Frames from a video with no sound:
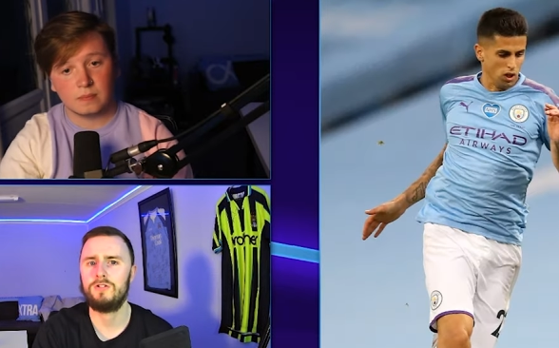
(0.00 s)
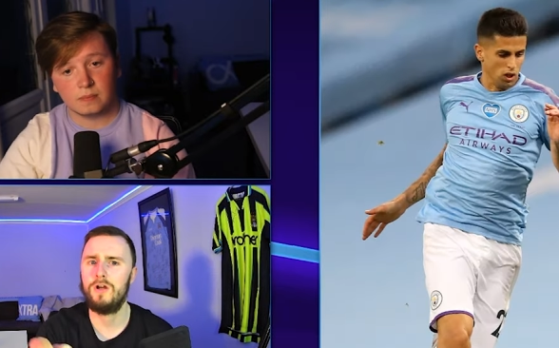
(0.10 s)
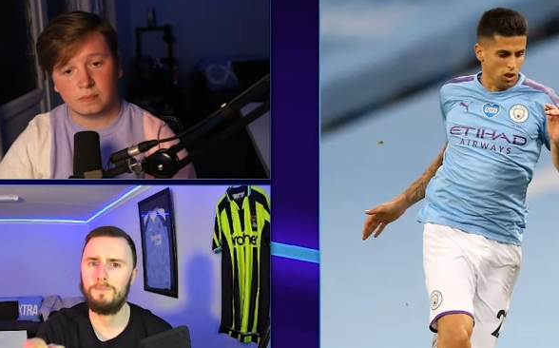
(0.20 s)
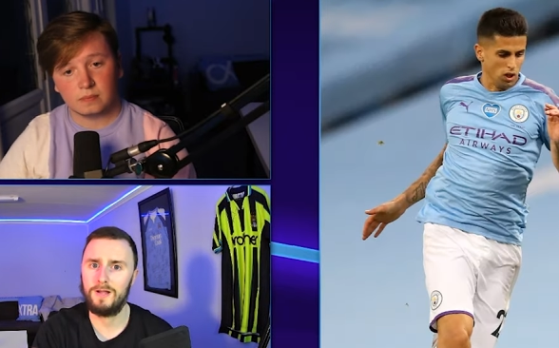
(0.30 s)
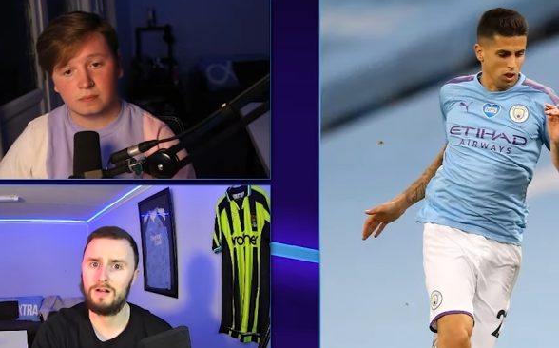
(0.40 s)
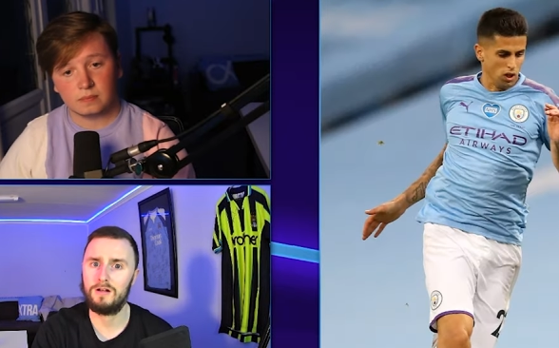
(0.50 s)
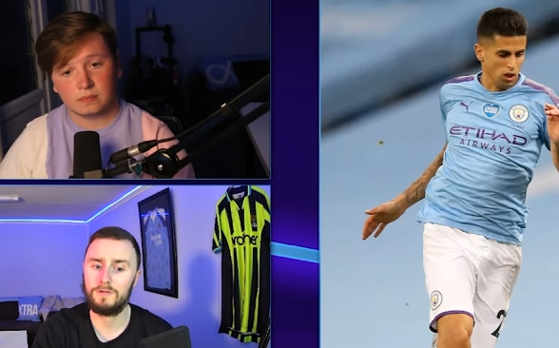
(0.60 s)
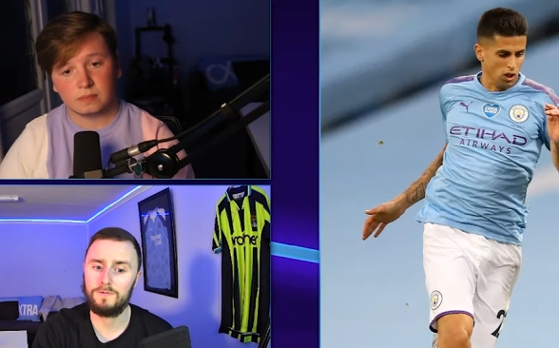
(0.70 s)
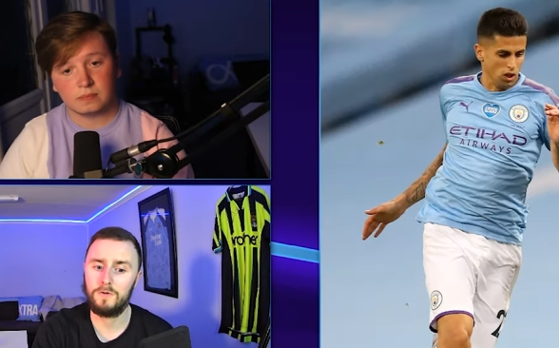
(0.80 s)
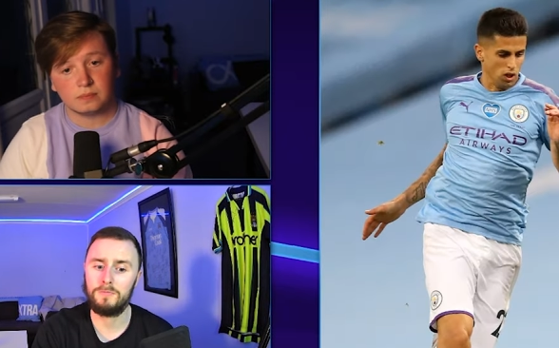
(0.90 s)
Speaker 1: he's not played a lot of
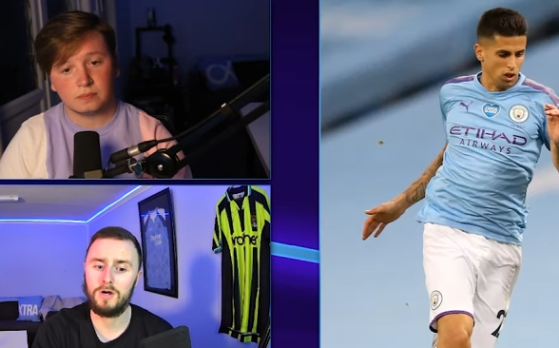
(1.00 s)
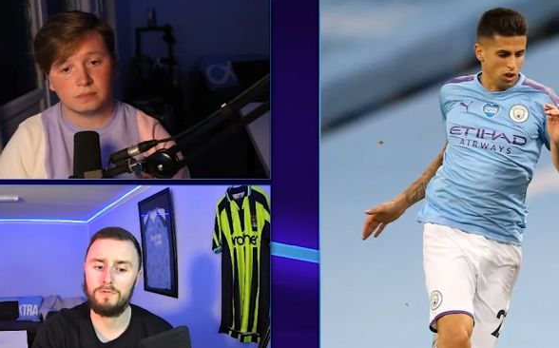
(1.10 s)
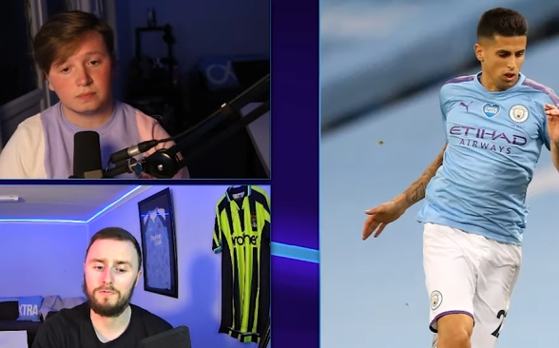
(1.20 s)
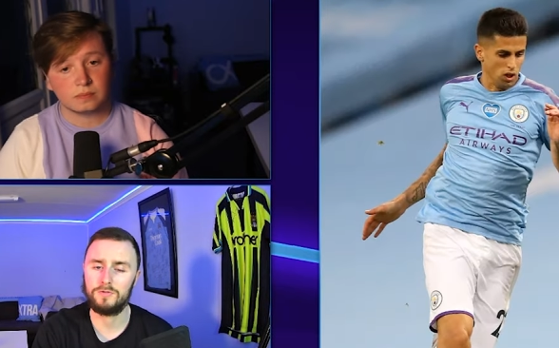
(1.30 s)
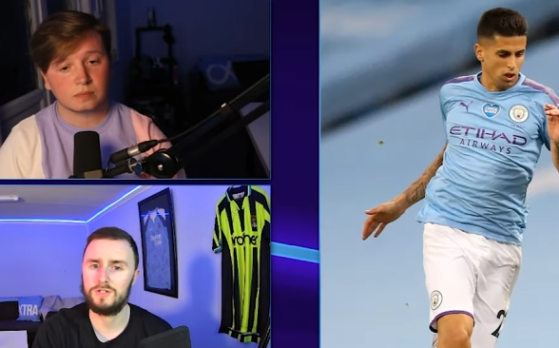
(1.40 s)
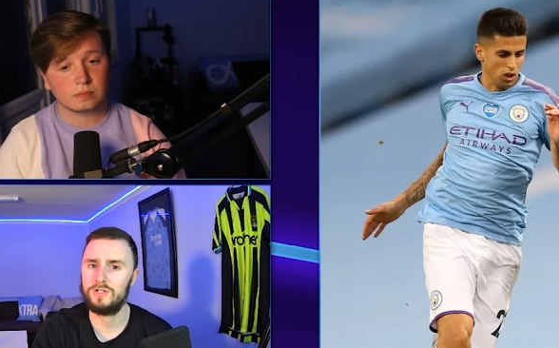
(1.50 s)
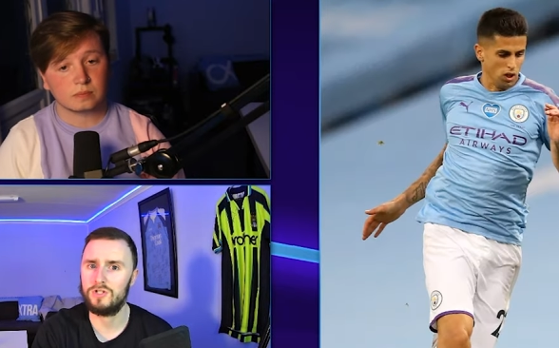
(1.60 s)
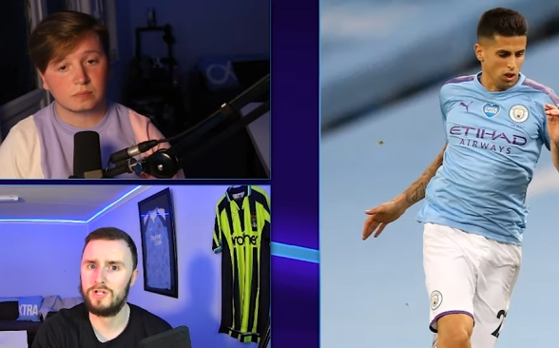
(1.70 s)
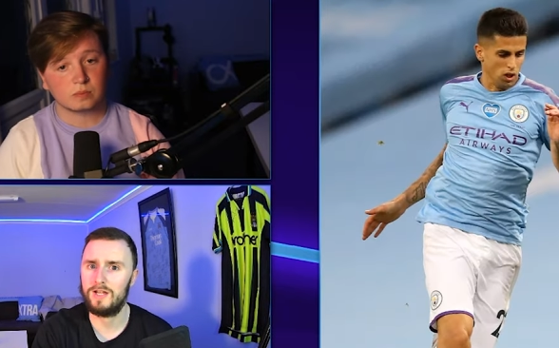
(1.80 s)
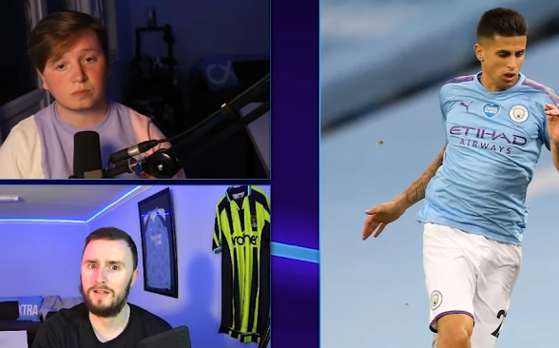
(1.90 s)
football for us this
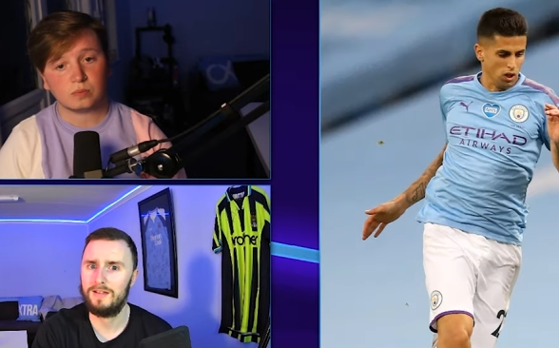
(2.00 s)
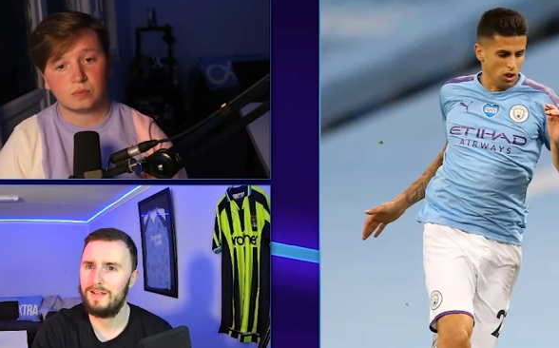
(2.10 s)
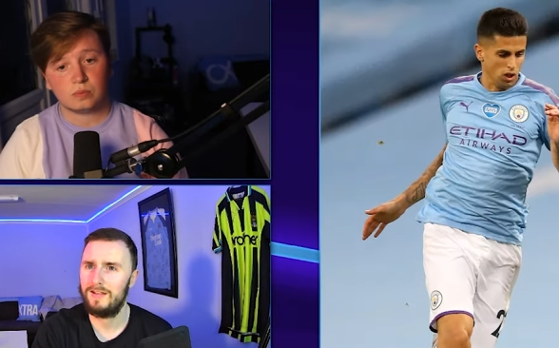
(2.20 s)
year.